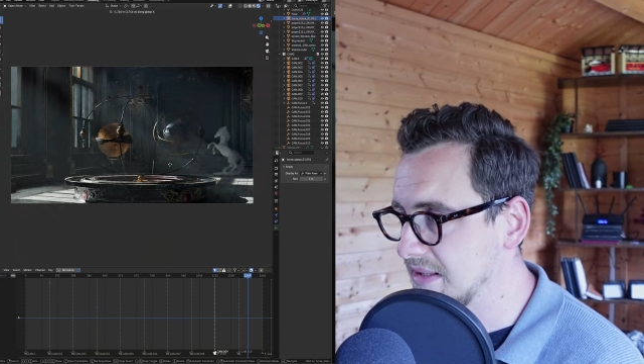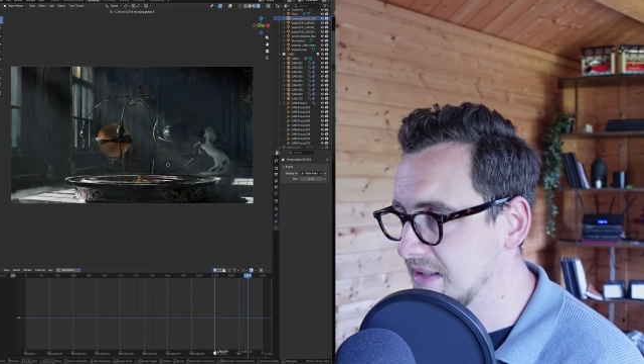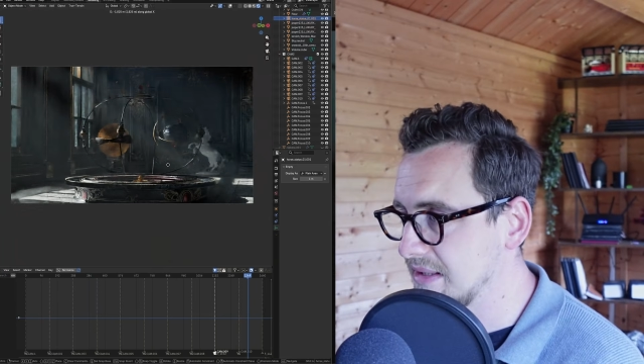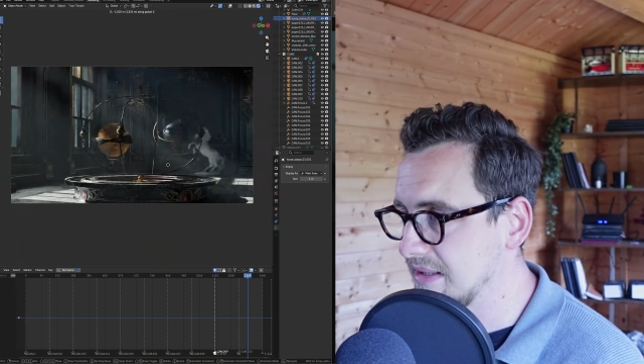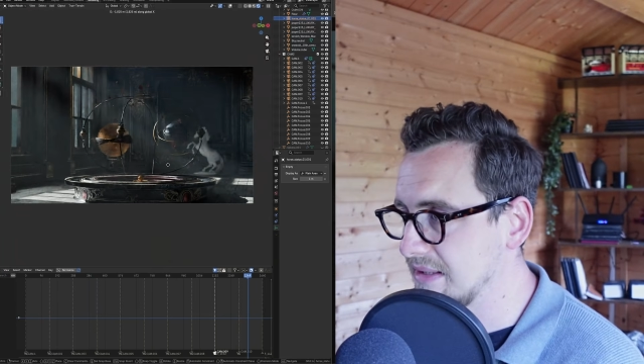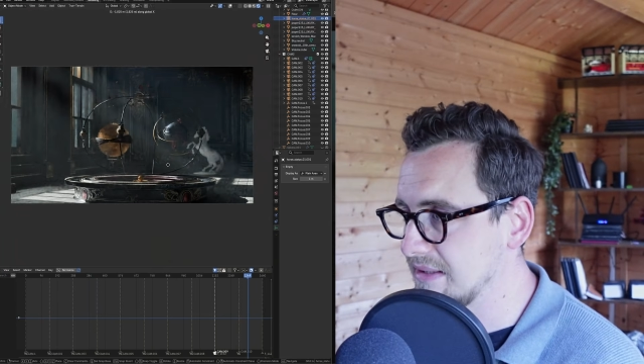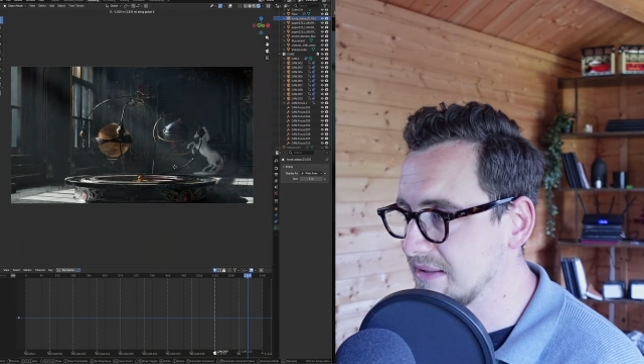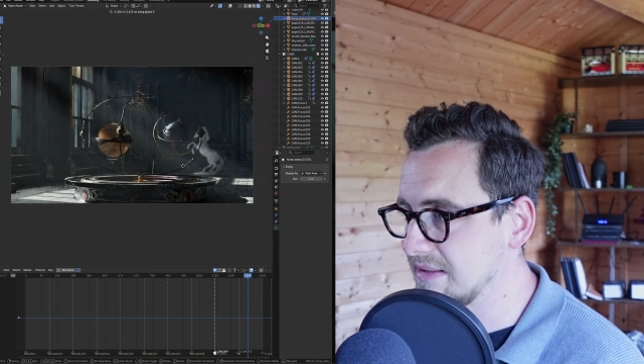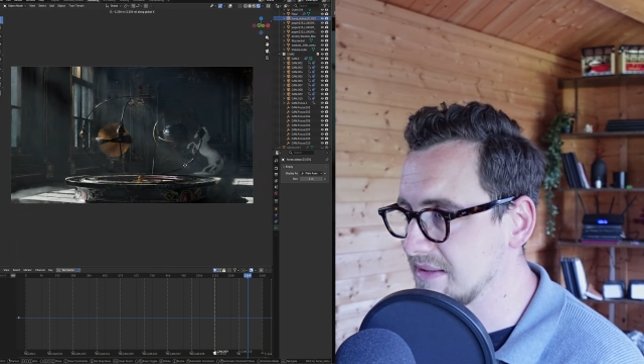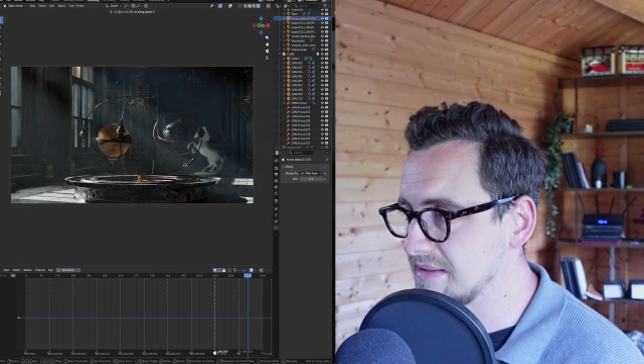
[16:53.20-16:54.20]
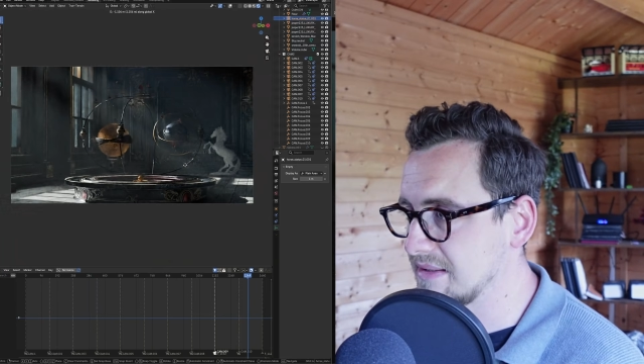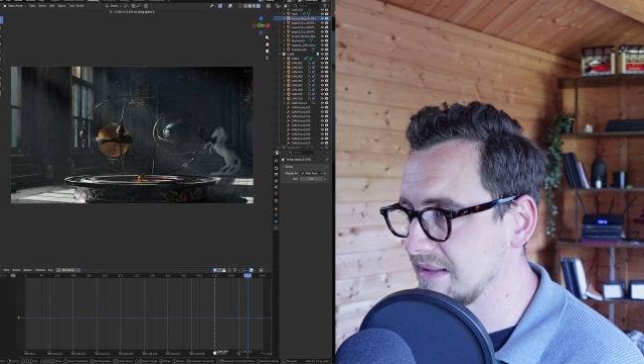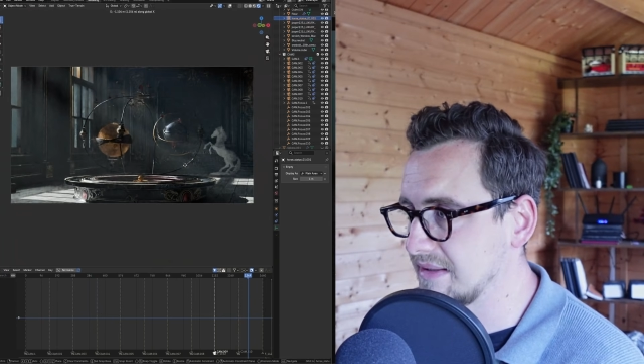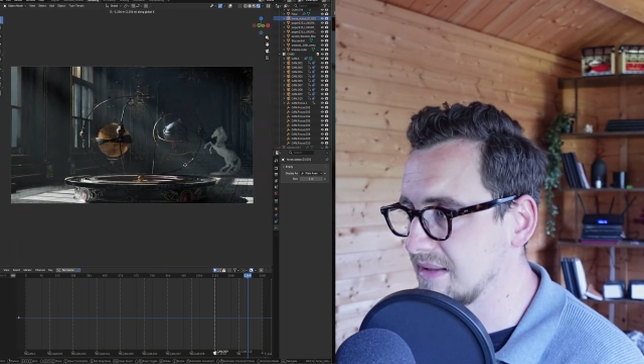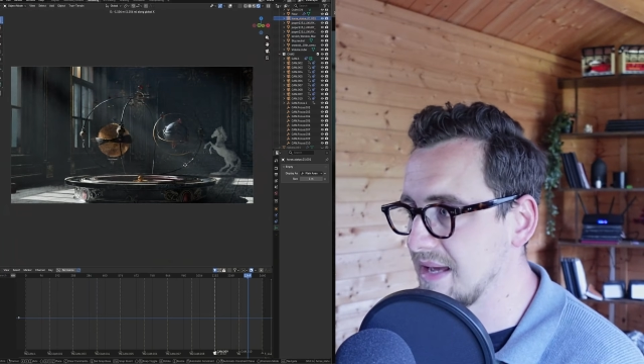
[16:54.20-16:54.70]
it is like
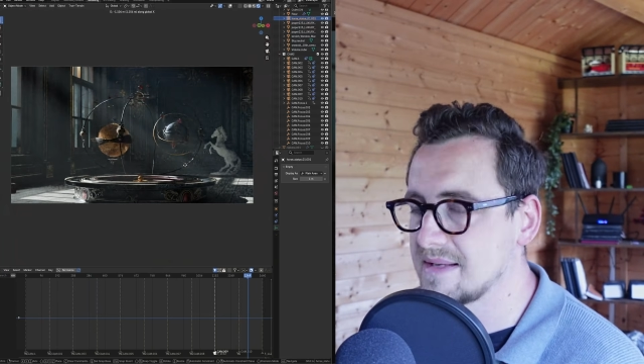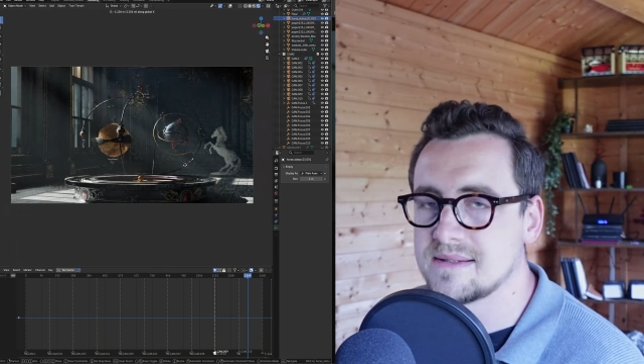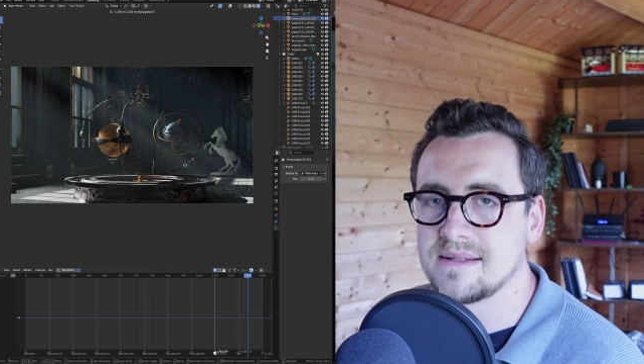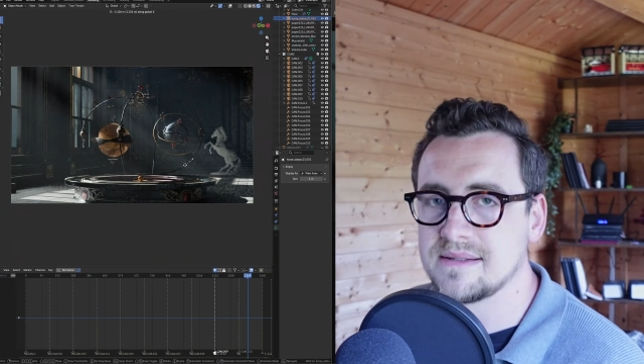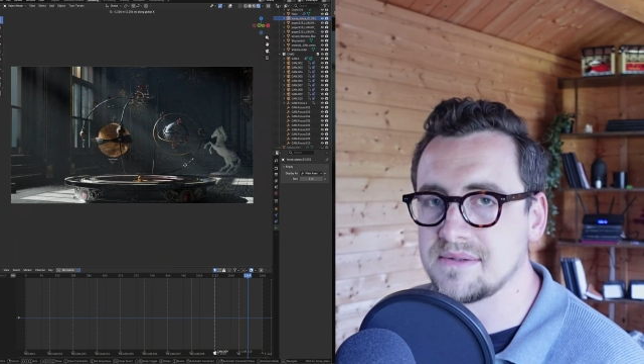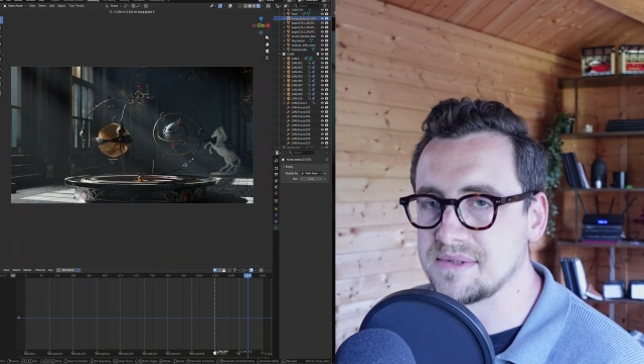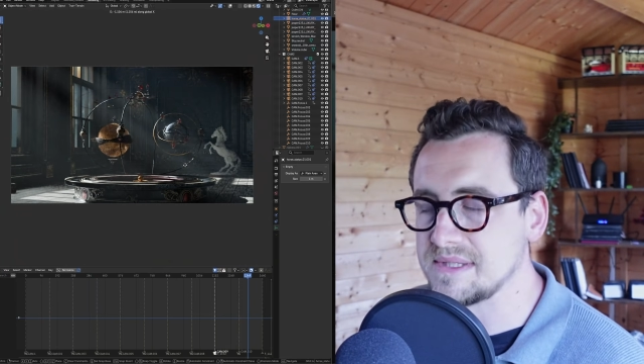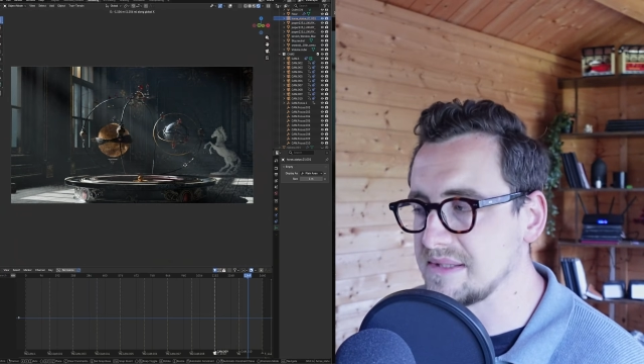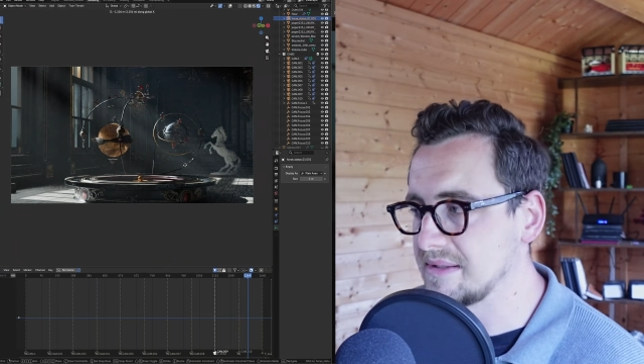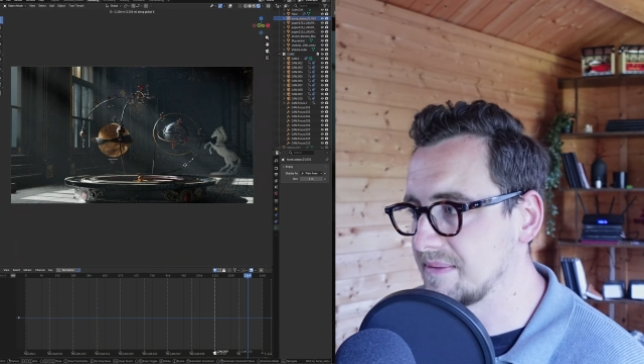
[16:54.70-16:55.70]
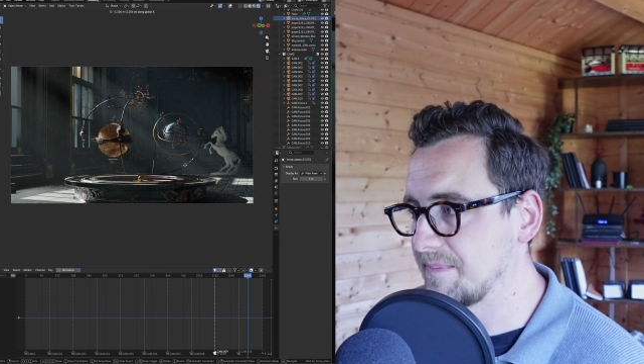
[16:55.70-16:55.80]
the last thing that you see,